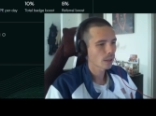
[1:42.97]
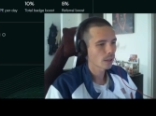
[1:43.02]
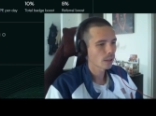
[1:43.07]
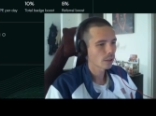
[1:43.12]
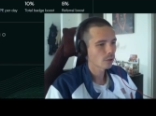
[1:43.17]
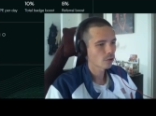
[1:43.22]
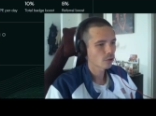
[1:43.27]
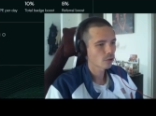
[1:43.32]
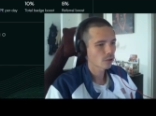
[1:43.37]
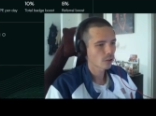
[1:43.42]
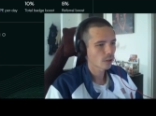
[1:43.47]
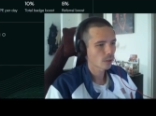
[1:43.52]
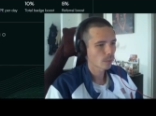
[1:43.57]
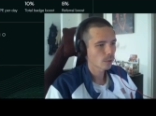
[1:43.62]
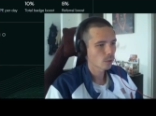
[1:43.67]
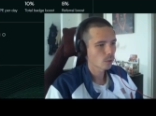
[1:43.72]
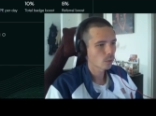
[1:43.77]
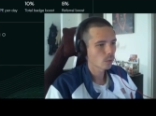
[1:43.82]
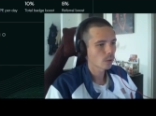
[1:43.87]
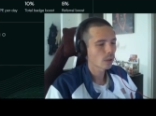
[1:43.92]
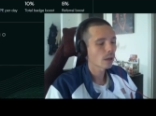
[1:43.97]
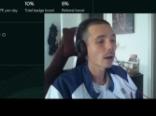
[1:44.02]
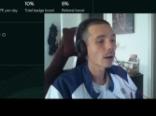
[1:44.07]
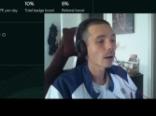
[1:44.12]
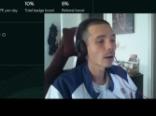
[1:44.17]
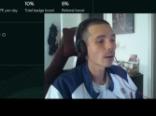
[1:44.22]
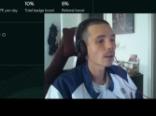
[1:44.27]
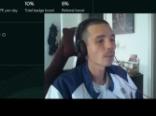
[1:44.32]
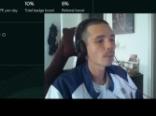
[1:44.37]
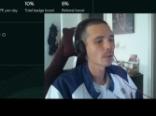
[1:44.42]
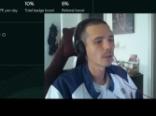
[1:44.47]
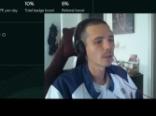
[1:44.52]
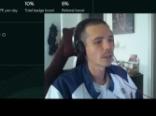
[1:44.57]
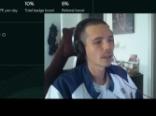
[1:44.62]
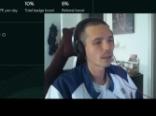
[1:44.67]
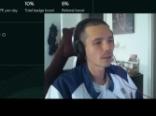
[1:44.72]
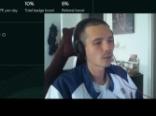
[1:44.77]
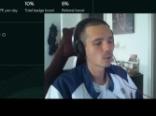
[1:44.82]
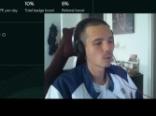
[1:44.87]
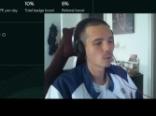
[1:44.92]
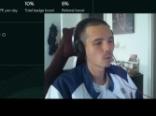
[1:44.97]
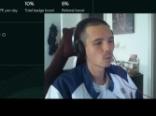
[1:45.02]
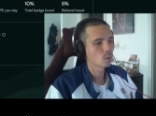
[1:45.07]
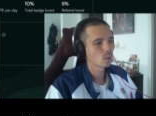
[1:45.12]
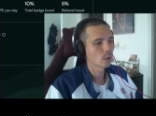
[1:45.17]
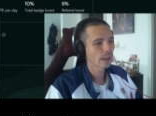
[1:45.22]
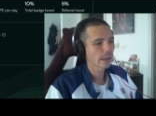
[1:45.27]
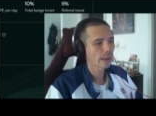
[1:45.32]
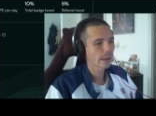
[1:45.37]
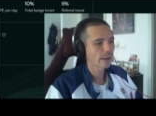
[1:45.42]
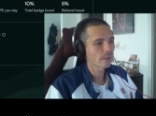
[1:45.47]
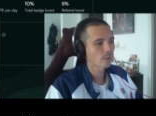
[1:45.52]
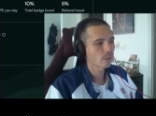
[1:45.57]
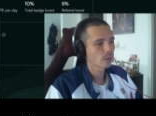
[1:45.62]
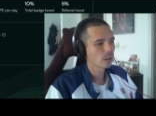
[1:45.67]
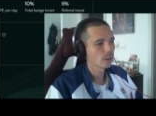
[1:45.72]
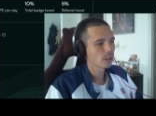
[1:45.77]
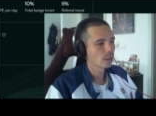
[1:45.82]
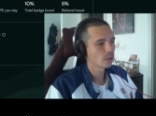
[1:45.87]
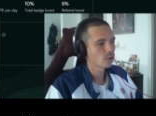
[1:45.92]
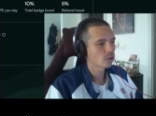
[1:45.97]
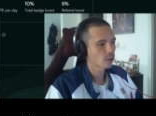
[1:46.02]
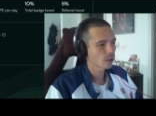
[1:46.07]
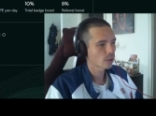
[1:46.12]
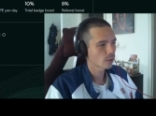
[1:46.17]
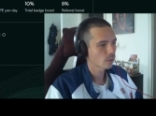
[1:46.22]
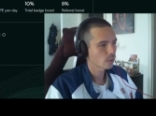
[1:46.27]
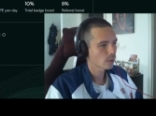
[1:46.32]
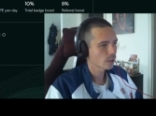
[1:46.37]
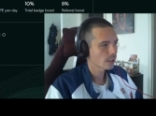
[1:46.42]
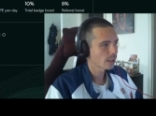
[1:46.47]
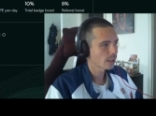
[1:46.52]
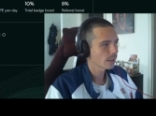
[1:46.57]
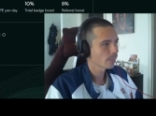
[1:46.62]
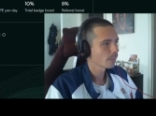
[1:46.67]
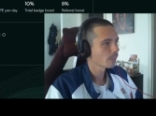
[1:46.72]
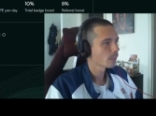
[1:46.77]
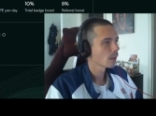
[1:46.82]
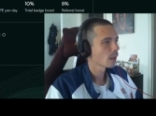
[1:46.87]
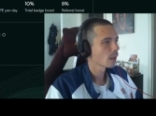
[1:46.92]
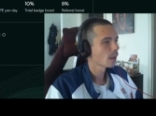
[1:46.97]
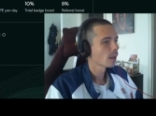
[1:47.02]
HW hype that you do have each and every day.